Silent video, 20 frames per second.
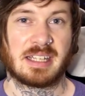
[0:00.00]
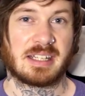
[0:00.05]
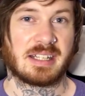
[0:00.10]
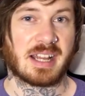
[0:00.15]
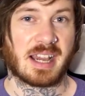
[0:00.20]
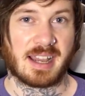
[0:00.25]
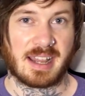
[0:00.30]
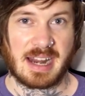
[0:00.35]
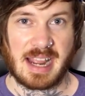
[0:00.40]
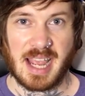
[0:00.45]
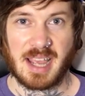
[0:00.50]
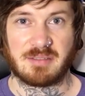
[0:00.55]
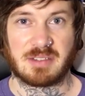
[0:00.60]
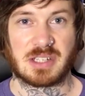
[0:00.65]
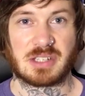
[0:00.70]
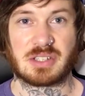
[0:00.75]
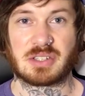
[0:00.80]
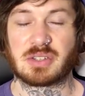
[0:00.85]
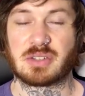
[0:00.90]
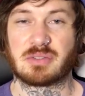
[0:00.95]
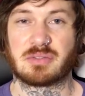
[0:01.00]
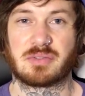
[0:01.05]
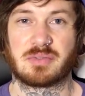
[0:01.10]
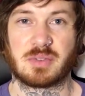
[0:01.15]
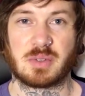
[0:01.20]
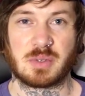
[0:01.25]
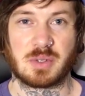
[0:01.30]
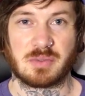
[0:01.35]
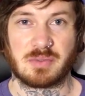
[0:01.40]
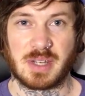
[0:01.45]
not having good
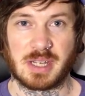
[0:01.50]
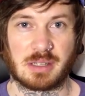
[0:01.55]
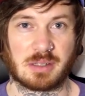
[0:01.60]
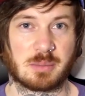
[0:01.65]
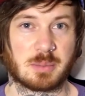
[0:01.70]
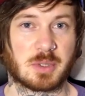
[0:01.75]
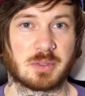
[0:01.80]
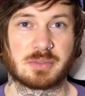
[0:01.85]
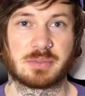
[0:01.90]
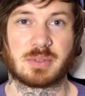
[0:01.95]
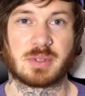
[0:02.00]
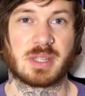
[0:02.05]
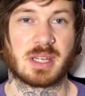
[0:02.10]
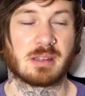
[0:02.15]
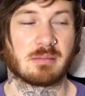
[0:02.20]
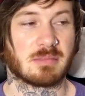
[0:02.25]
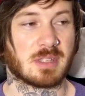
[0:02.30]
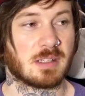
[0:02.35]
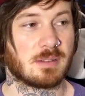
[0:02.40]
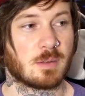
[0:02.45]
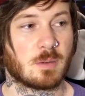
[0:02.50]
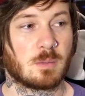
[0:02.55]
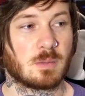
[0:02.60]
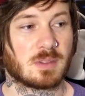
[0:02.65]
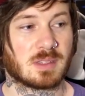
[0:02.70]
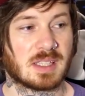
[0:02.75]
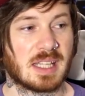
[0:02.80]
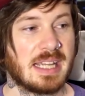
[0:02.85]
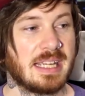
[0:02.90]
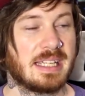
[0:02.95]
food available for them. They don't
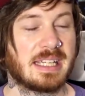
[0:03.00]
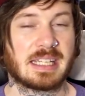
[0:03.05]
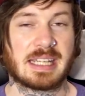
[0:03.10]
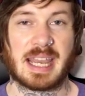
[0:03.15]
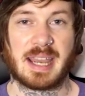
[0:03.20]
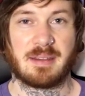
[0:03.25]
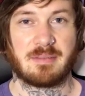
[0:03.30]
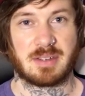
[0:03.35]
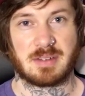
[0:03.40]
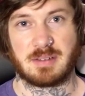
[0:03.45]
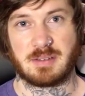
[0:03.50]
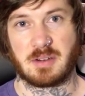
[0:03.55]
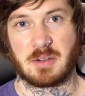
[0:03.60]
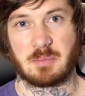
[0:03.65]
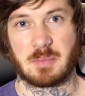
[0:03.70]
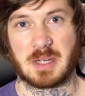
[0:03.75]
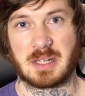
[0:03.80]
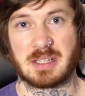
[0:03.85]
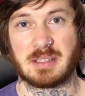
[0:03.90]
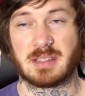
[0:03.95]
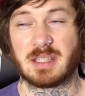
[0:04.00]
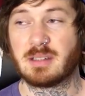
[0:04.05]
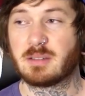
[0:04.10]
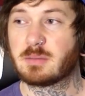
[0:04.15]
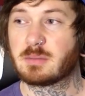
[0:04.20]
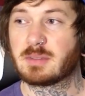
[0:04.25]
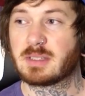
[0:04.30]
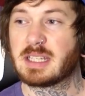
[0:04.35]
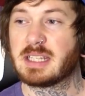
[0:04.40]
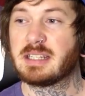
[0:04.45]
like having no money. They
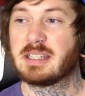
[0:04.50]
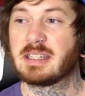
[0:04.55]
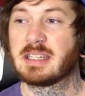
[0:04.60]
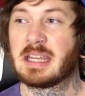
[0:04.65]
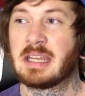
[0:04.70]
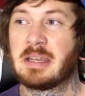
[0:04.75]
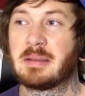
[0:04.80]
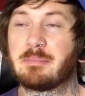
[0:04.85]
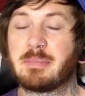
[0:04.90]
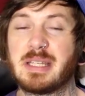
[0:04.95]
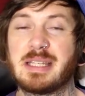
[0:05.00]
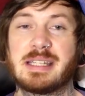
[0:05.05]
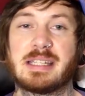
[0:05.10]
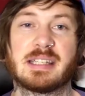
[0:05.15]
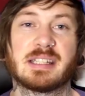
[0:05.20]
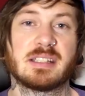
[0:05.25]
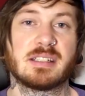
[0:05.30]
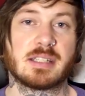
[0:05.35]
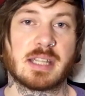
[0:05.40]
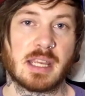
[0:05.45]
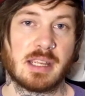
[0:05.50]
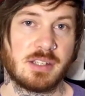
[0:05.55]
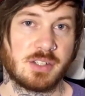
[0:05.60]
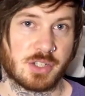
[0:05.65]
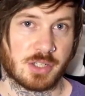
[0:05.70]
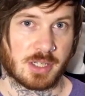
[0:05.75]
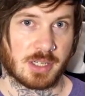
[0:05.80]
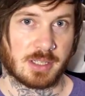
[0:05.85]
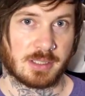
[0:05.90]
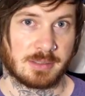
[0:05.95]
don't like being in
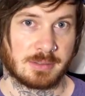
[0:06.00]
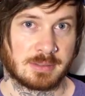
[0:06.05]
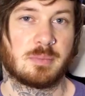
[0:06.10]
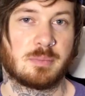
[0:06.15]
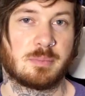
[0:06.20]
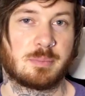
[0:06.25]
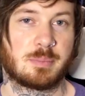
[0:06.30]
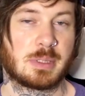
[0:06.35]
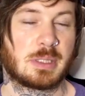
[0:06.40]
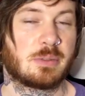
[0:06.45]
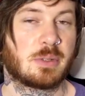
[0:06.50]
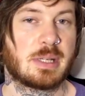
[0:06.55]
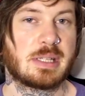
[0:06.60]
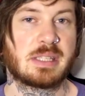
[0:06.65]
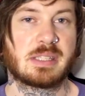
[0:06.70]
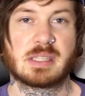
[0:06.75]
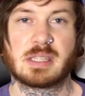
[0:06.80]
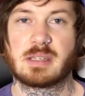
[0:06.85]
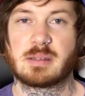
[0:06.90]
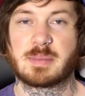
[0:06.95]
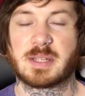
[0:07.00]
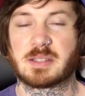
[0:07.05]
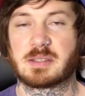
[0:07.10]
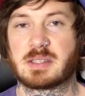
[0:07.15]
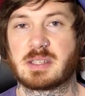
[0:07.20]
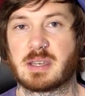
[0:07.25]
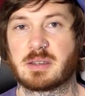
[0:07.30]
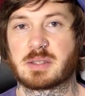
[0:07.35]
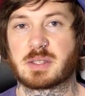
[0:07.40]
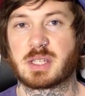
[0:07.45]
danger. But the crazy thing about
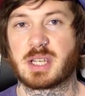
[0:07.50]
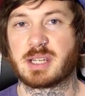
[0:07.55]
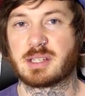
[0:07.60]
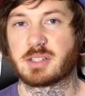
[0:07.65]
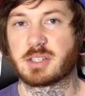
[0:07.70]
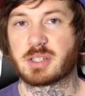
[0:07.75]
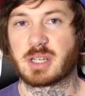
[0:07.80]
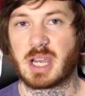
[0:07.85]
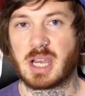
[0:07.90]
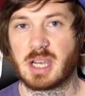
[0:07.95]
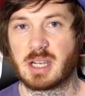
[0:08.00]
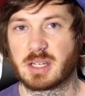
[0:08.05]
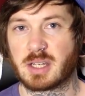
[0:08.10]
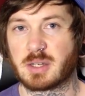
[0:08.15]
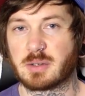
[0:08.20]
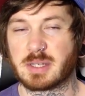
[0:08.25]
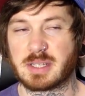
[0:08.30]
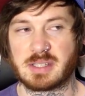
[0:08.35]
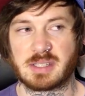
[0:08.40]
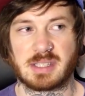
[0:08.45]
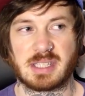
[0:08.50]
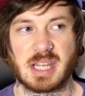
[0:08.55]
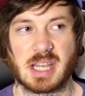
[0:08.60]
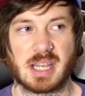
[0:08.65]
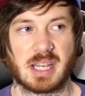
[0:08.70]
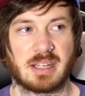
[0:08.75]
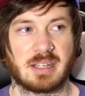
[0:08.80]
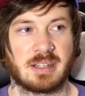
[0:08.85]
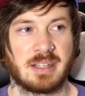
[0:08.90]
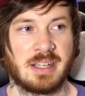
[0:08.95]
Southside Chicago is
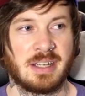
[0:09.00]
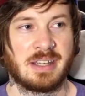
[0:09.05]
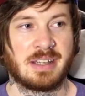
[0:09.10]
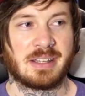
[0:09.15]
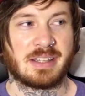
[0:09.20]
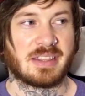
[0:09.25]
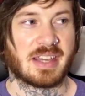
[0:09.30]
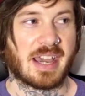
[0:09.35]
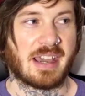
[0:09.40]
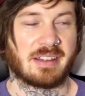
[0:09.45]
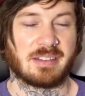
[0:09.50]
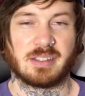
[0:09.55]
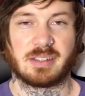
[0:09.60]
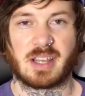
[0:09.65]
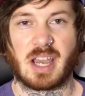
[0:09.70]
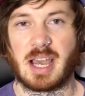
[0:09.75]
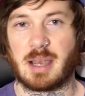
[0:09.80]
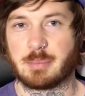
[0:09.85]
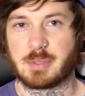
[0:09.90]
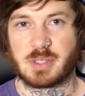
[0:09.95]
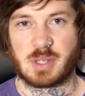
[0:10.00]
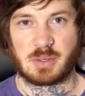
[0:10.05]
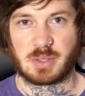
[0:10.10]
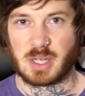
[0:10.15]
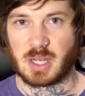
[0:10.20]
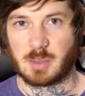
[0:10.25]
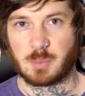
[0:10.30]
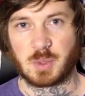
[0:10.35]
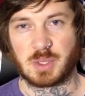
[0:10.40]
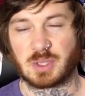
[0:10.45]
not that the cops don't
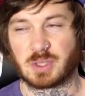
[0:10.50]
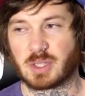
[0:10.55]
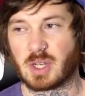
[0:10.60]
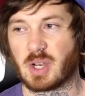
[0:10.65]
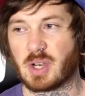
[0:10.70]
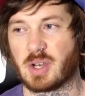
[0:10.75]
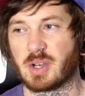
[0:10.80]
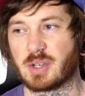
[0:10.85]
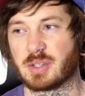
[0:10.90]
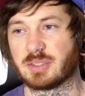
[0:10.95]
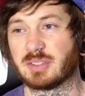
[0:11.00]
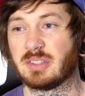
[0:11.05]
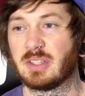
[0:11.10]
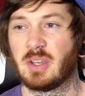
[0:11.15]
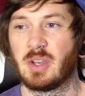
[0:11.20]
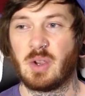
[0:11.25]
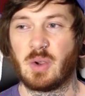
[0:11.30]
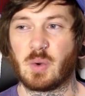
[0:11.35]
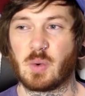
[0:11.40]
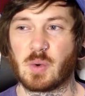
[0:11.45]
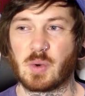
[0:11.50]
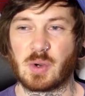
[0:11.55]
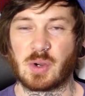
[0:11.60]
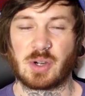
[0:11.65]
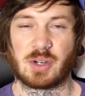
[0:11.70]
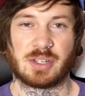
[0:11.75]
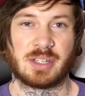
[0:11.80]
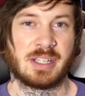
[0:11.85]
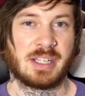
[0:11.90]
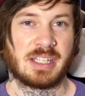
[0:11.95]
come when they're called,
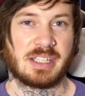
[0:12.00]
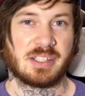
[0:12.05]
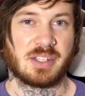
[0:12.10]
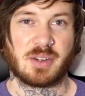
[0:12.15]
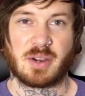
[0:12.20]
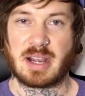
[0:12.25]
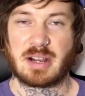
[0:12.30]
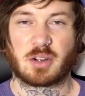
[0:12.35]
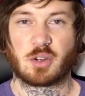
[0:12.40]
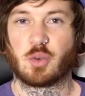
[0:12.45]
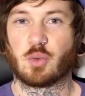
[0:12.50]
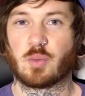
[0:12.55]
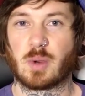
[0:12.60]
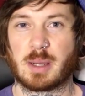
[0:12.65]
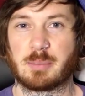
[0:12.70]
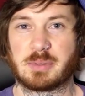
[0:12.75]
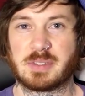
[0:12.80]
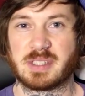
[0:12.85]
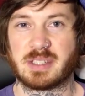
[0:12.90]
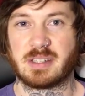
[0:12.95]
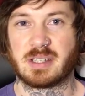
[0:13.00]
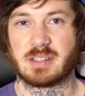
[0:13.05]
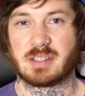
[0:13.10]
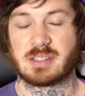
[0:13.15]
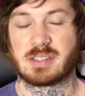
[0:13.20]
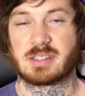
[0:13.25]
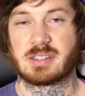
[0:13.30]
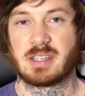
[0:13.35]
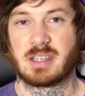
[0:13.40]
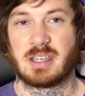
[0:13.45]
or, you know, how corrupt it
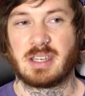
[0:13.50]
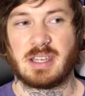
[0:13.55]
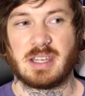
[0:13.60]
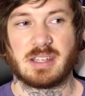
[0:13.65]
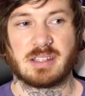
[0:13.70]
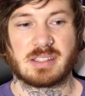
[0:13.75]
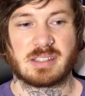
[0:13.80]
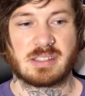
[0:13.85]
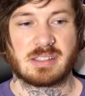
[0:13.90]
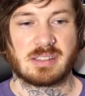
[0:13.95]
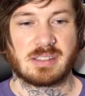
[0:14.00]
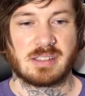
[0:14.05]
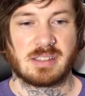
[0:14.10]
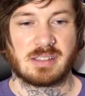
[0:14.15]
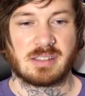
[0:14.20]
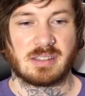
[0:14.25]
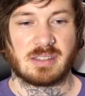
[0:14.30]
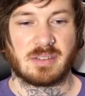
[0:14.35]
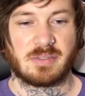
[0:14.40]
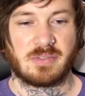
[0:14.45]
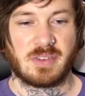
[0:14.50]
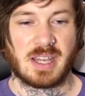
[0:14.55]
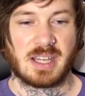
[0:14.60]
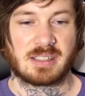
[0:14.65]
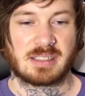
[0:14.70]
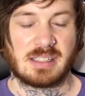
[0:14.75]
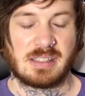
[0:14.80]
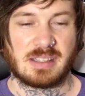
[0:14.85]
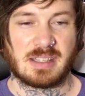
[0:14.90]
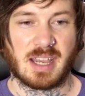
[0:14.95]
is. It's the
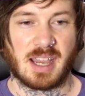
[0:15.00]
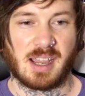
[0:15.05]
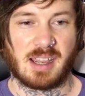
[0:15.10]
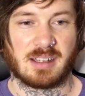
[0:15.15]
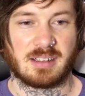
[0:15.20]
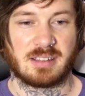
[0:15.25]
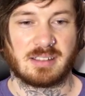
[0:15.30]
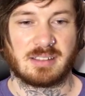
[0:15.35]
fact that